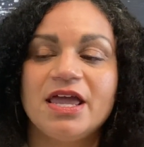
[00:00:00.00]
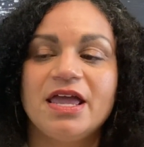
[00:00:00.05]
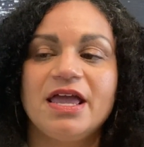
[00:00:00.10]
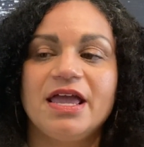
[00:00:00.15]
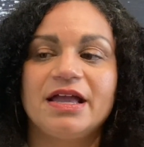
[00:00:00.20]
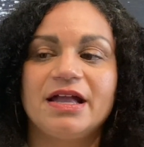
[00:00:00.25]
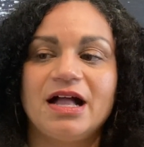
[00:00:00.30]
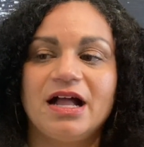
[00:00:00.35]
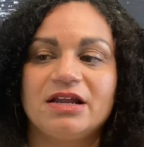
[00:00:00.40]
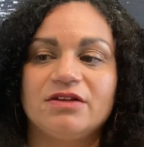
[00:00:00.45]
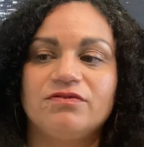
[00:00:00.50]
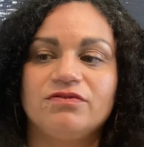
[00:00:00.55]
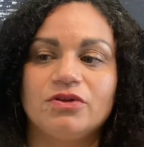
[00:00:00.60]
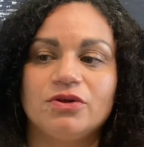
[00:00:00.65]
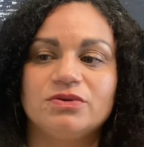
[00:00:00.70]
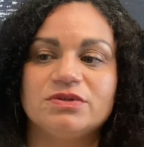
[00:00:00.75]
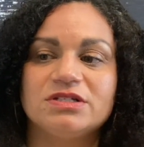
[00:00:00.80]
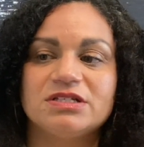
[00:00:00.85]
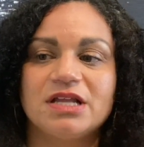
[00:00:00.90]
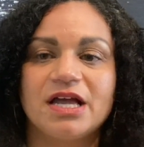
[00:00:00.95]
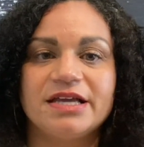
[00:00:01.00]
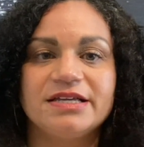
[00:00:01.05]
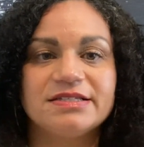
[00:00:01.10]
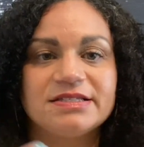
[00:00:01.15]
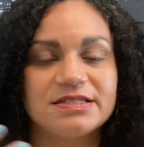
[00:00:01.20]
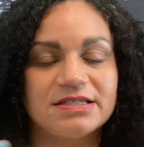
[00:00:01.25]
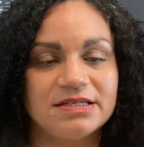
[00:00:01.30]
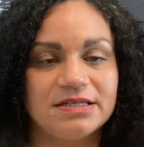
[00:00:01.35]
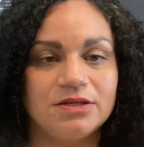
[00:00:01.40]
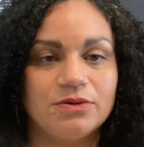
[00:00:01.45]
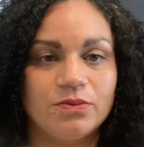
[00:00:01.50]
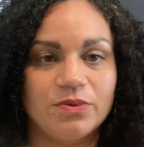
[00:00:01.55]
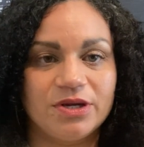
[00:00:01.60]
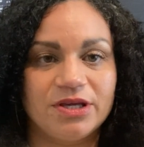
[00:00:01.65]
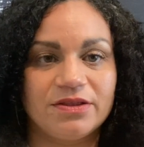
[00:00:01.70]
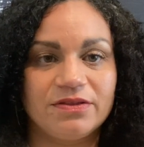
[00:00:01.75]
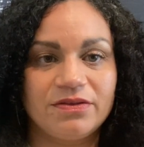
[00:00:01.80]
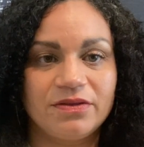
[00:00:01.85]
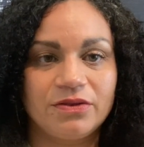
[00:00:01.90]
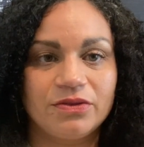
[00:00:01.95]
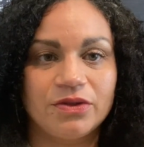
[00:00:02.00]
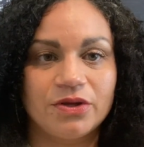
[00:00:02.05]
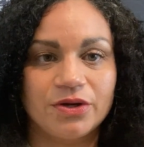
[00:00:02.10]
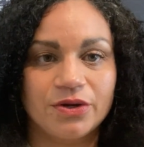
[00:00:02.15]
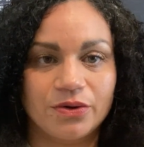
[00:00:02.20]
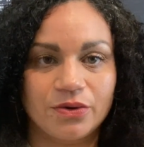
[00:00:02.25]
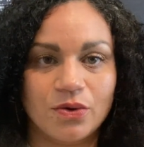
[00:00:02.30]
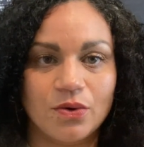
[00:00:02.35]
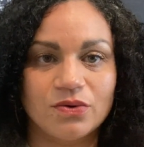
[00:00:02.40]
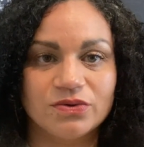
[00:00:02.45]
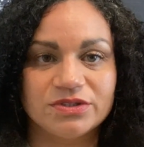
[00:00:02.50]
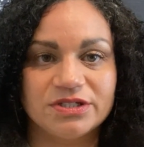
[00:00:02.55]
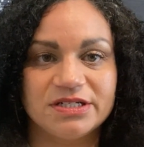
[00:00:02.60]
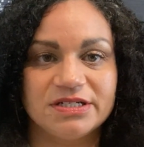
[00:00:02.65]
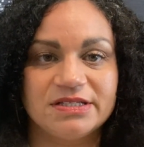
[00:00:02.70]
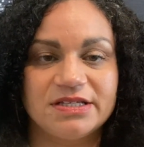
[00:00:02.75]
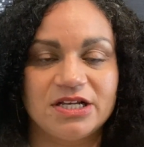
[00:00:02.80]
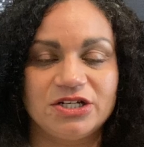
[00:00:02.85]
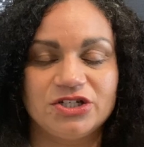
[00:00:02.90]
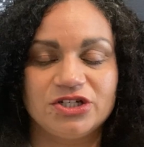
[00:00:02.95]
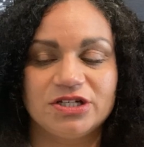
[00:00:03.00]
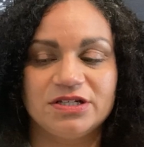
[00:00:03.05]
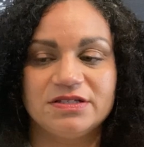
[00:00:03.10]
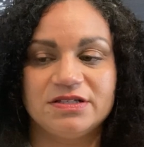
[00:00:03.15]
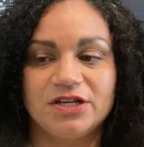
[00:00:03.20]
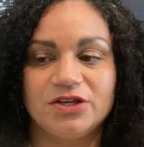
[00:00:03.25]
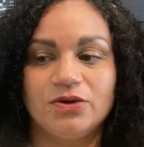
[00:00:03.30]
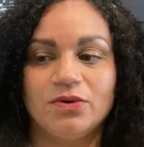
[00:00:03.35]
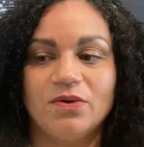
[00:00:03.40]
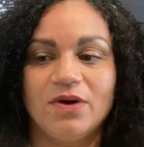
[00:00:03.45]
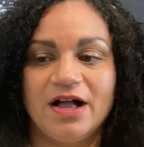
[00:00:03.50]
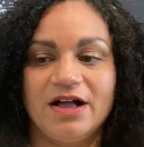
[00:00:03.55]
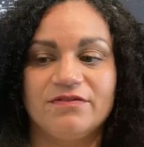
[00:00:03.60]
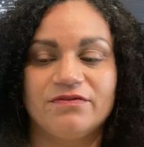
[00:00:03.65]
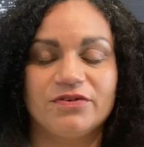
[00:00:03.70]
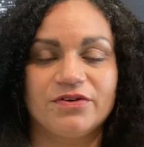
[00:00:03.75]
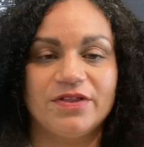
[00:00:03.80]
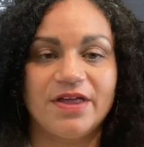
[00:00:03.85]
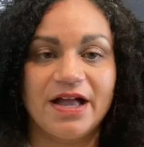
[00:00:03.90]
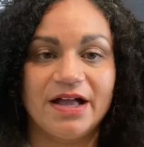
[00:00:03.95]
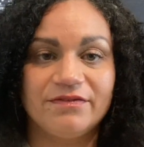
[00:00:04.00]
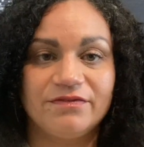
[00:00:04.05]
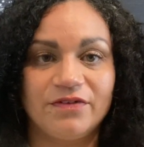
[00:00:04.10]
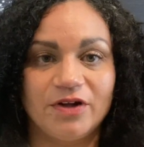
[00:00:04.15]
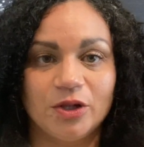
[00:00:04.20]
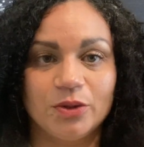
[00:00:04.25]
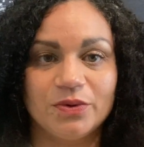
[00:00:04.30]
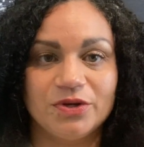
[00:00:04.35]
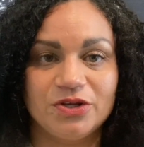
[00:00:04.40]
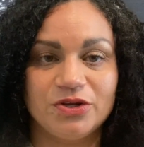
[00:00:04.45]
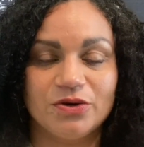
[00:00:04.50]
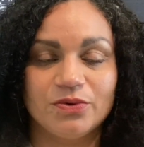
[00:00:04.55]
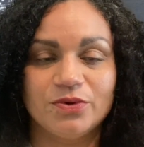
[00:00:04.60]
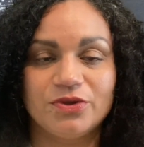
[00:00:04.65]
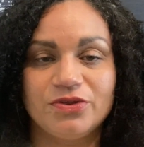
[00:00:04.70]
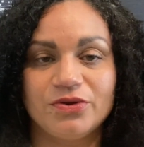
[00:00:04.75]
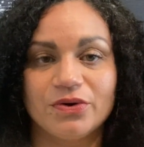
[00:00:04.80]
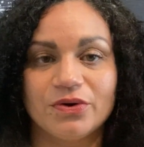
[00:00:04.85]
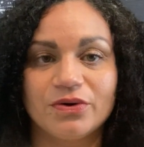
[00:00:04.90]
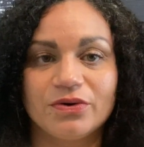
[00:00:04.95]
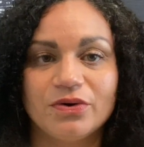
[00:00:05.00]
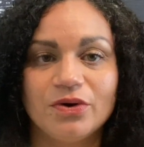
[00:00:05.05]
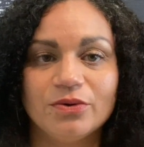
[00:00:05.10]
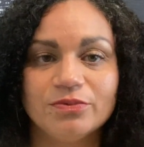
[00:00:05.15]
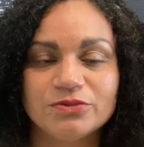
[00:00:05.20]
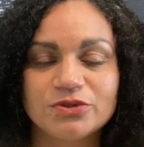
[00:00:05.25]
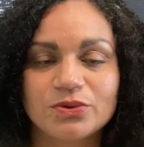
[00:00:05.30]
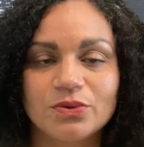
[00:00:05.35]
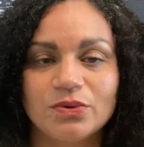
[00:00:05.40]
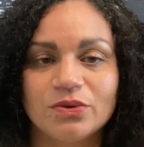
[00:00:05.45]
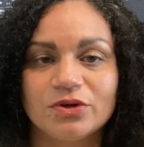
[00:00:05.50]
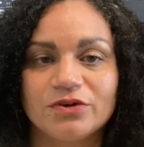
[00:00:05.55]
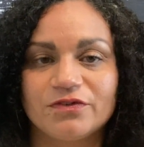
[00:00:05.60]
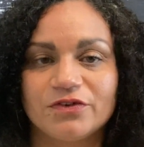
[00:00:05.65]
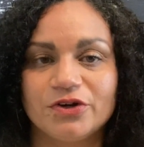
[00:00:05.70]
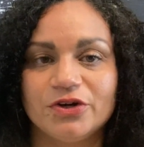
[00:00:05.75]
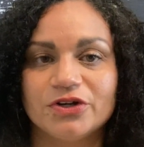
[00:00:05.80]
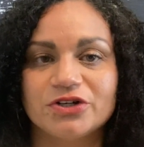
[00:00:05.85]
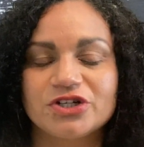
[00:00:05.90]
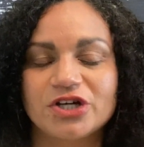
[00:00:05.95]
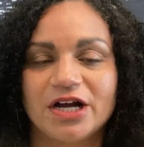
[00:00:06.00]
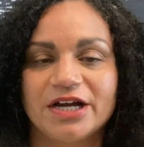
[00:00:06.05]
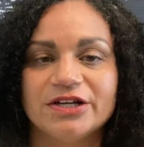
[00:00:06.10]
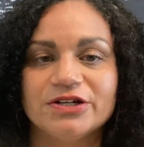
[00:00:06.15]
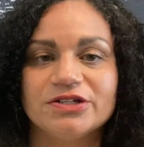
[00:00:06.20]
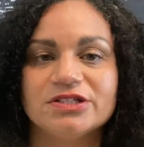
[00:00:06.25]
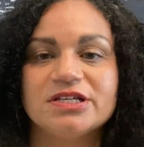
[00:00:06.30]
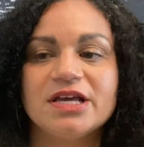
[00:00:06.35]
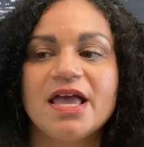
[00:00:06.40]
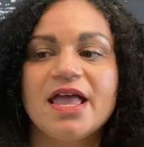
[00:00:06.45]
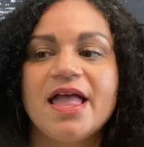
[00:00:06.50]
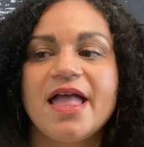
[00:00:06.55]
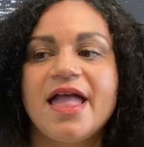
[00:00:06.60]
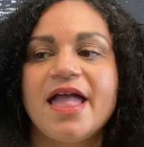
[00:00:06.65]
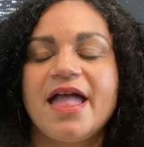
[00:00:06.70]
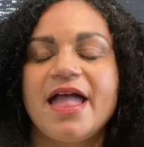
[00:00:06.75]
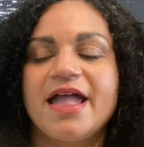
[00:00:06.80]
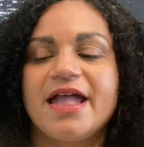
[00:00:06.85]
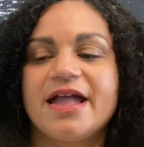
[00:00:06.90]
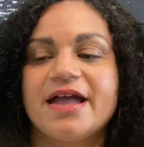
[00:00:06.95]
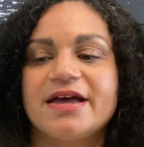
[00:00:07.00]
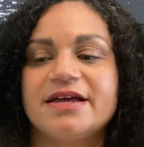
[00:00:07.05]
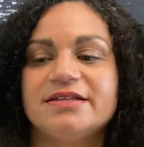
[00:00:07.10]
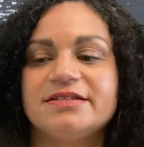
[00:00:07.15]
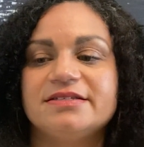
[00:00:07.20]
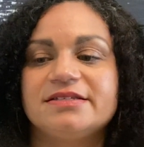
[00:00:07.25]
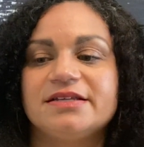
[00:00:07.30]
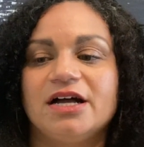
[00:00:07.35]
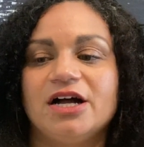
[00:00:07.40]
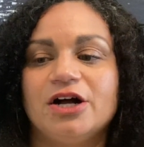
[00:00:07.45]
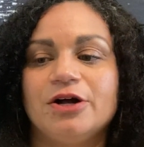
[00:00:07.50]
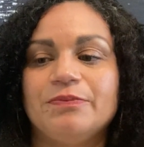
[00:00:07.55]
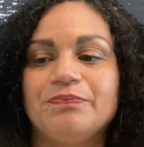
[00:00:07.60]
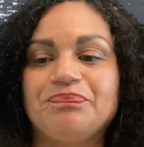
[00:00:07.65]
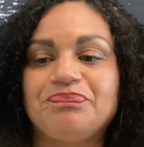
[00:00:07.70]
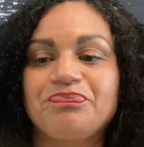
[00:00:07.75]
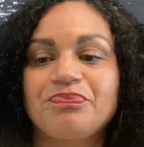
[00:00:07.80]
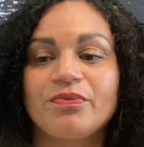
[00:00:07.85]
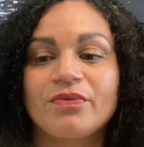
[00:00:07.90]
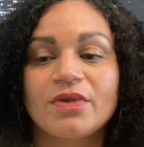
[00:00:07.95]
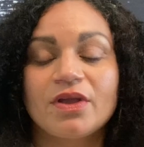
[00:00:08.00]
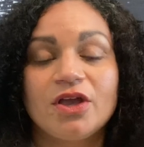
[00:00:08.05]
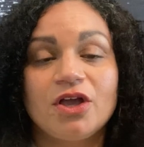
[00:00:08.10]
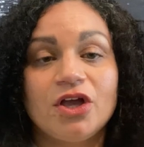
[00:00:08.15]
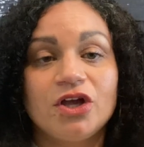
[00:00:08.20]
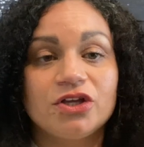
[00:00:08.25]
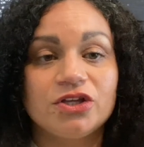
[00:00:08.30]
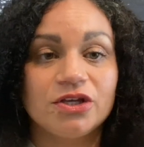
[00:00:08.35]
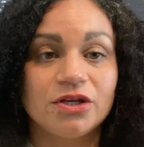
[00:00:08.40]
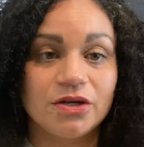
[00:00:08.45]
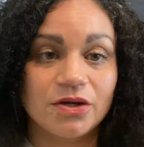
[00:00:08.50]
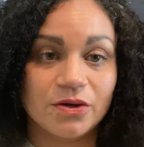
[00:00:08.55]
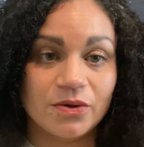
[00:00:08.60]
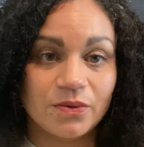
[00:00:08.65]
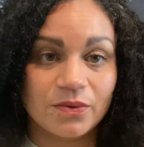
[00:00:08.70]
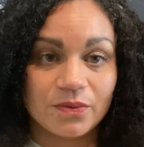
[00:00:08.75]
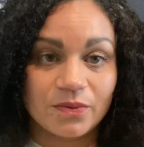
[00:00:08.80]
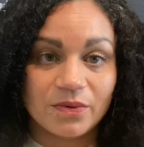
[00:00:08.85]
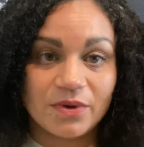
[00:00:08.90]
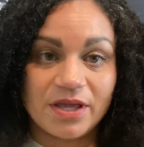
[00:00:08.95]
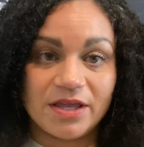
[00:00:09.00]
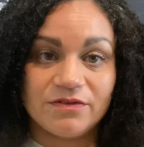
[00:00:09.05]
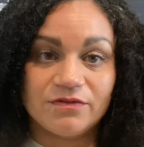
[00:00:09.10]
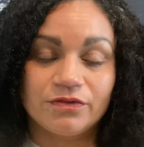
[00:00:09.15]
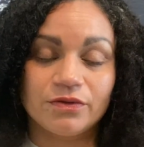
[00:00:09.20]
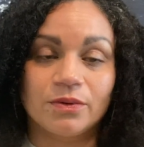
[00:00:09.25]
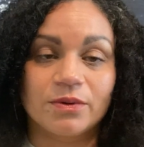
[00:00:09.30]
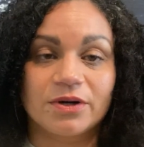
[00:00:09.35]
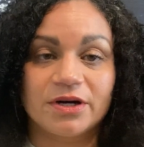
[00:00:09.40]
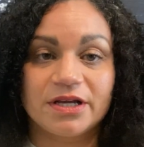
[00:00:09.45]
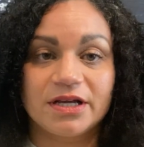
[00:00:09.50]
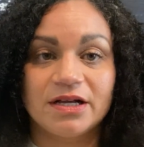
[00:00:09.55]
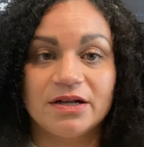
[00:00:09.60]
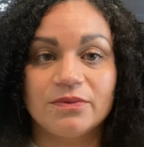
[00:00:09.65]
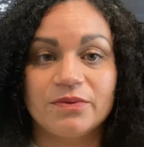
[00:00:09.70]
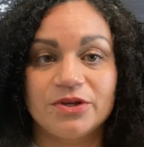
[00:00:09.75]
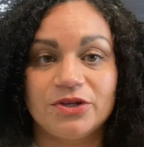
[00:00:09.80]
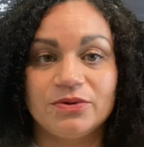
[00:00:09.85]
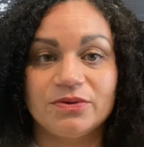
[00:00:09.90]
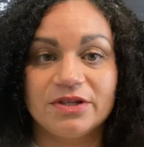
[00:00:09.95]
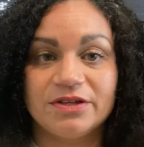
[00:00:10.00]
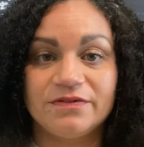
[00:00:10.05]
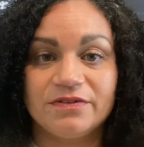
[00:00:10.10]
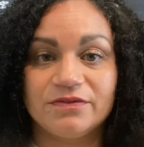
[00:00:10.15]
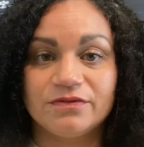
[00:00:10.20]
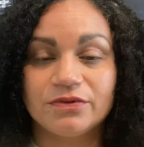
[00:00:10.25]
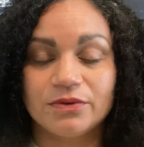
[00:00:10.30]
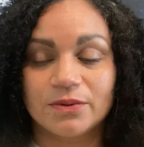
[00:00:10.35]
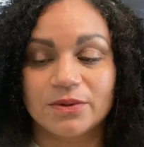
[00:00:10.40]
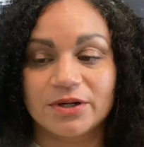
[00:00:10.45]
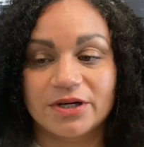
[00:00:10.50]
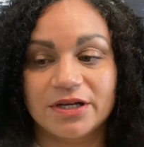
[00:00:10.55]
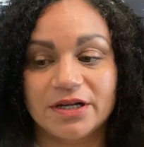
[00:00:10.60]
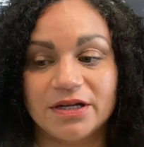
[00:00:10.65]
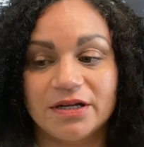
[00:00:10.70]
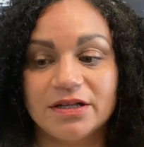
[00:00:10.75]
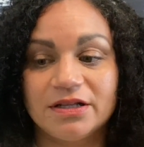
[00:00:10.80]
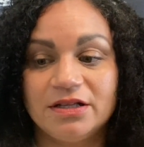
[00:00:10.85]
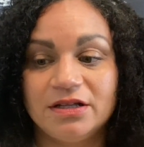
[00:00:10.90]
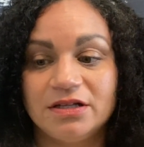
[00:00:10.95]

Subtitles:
it kind of flows nicely with the goals and intentions that you'll have for that following year with your homeschooler for your child. And in Florida, when you live in Florida,